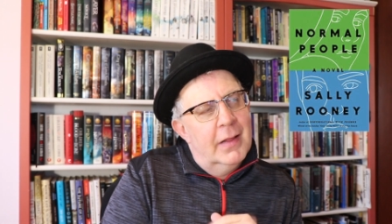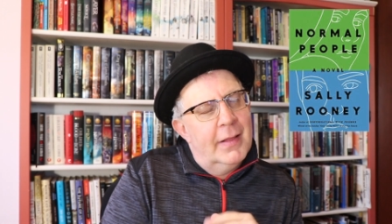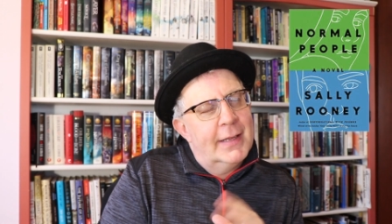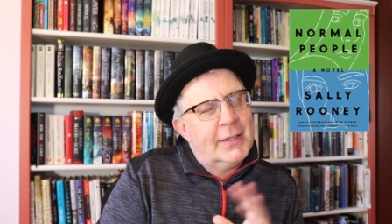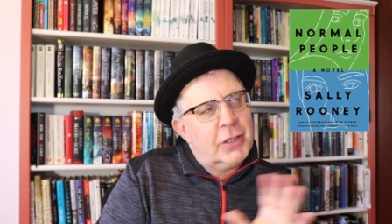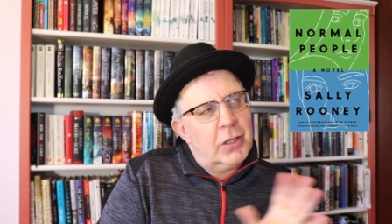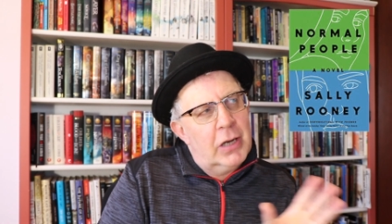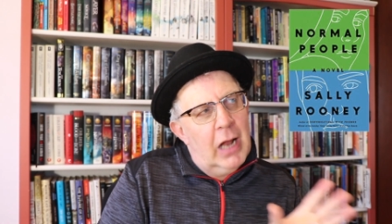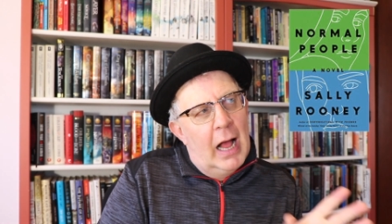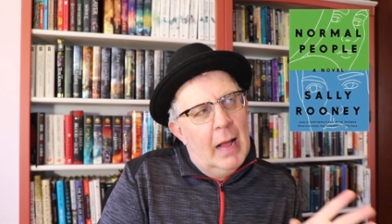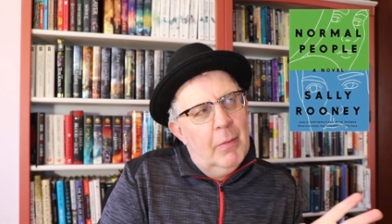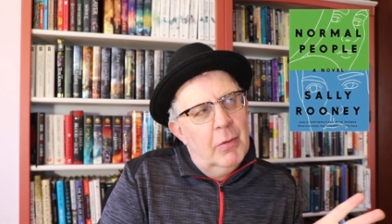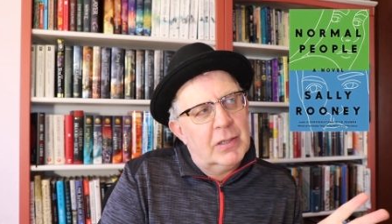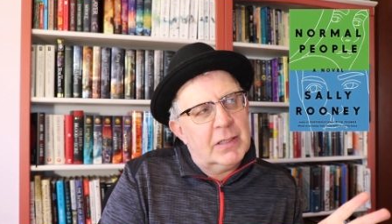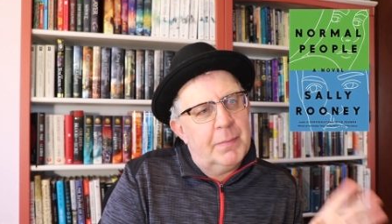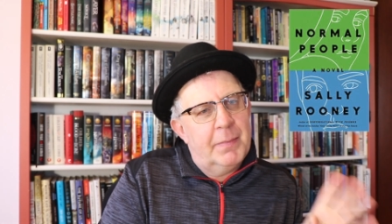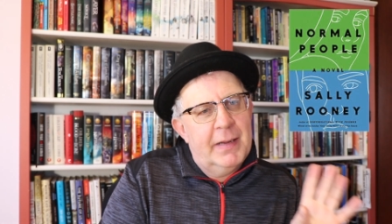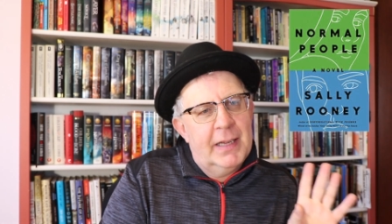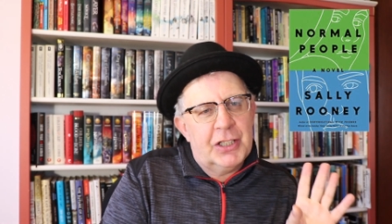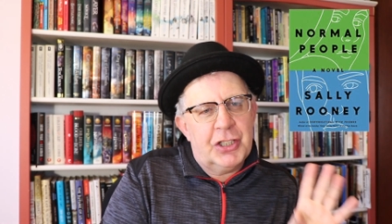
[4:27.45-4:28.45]
this could
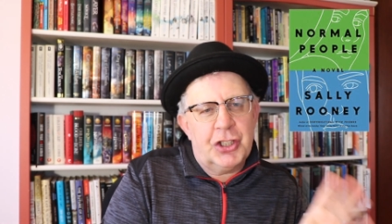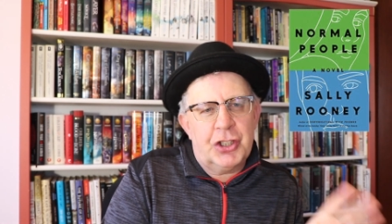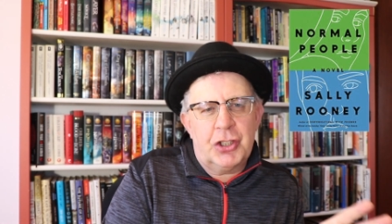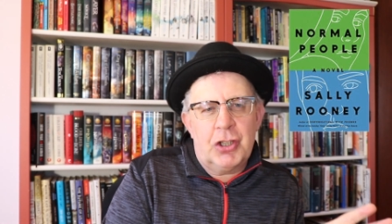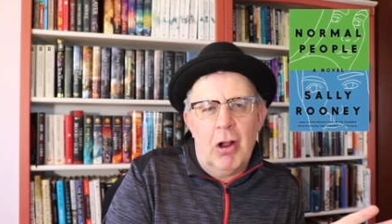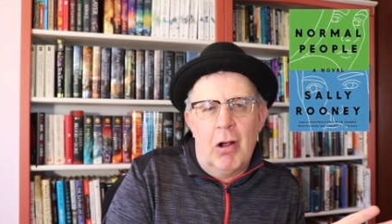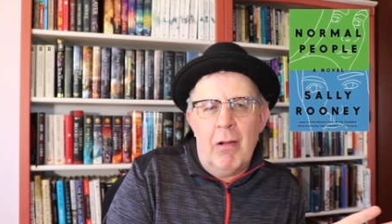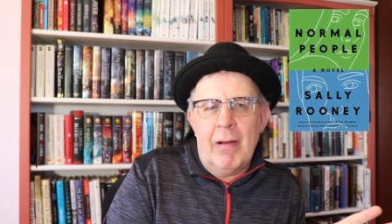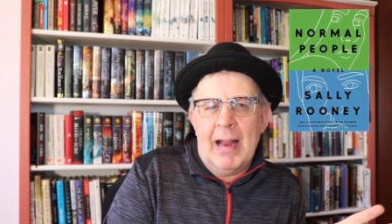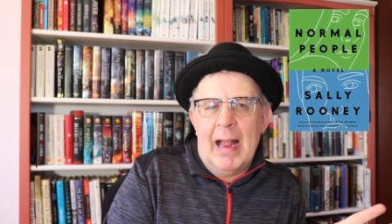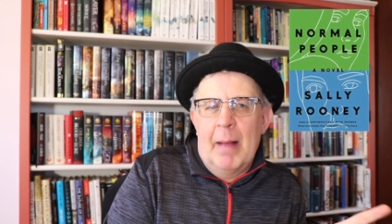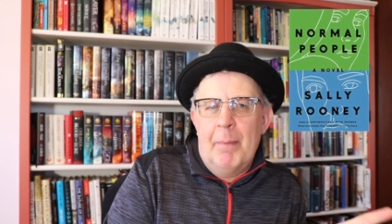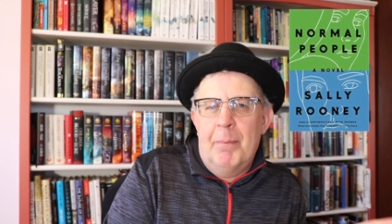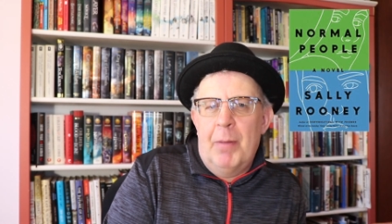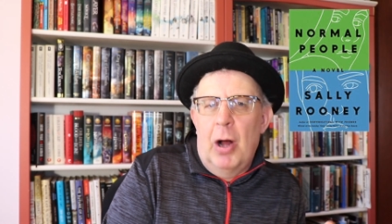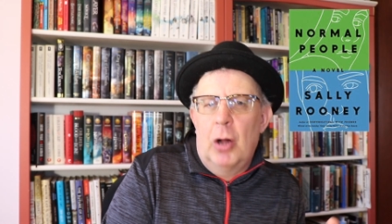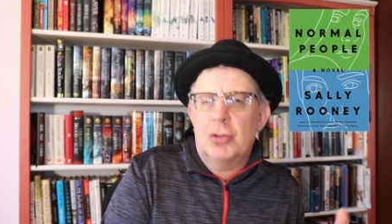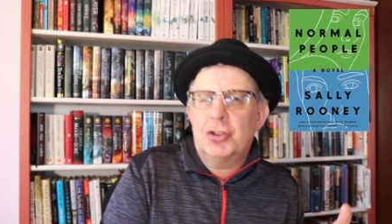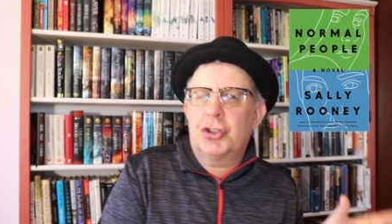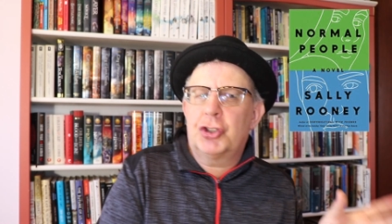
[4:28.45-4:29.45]
almost be a story
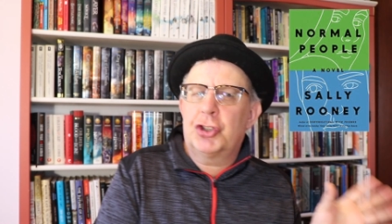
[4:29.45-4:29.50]
about